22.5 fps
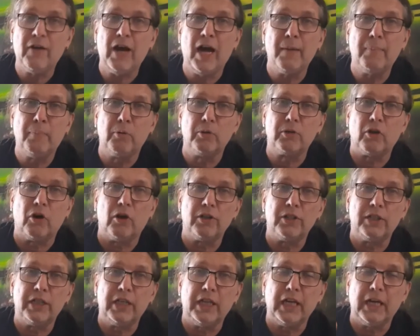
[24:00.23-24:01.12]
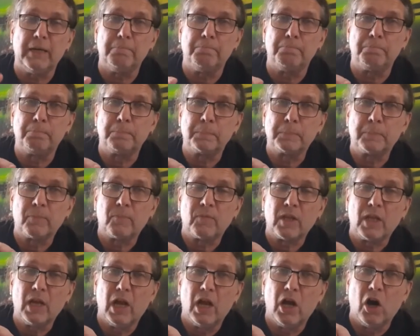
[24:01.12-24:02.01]
I put on the um,
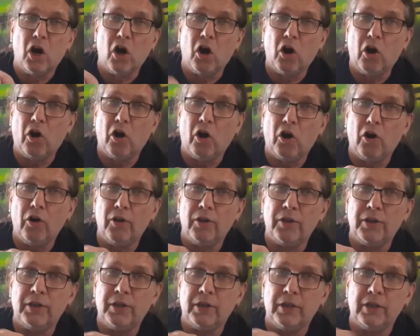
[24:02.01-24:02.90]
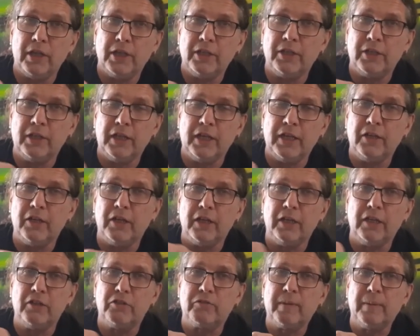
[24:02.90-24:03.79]
on in the in,
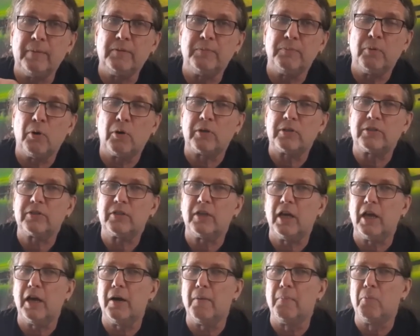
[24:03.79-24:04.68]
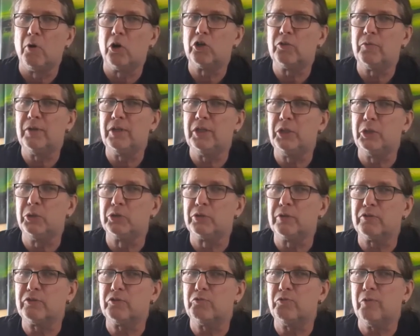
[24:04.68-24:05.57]
in the description box moderate use
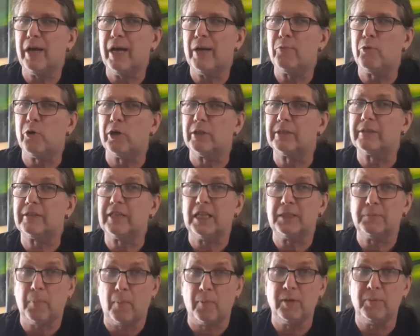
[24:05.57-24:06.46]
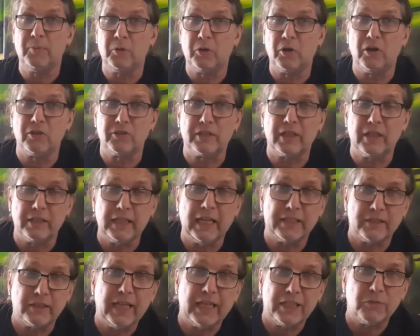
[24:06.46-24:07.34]
of swear words, that's probably because
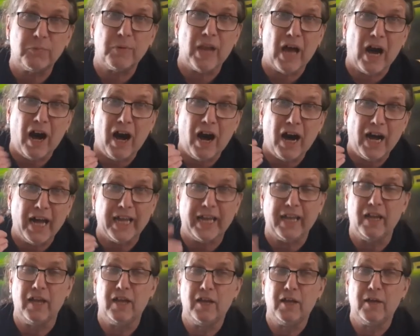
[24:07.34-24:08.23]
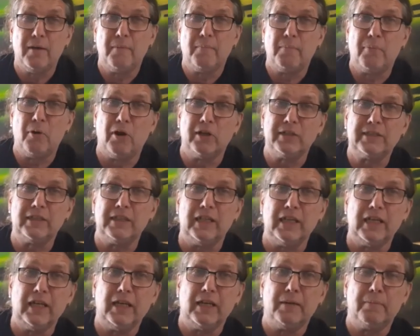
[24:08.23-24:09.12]
that, that's when I
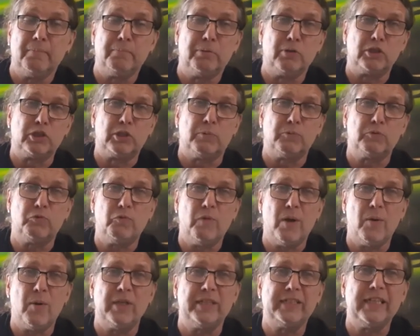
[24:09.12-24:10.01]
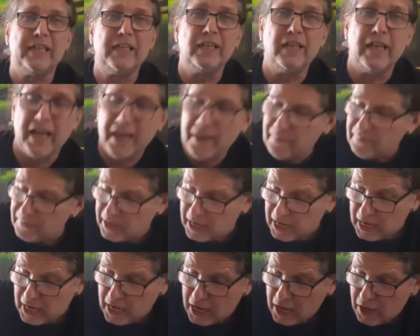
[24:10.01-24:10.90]
personally put some swear words in there.
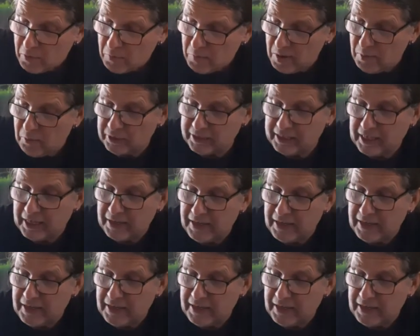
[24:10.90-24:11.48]
Where was I?